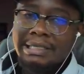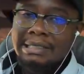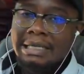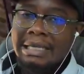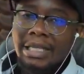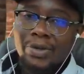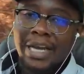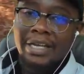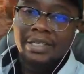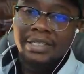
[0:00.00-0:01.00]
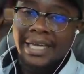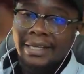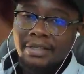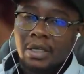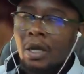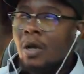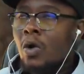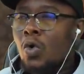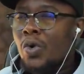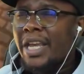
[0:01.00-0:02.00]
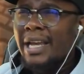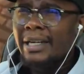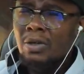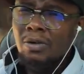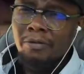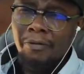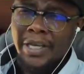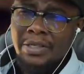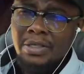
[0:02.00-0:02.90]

in the United States, who he had convinced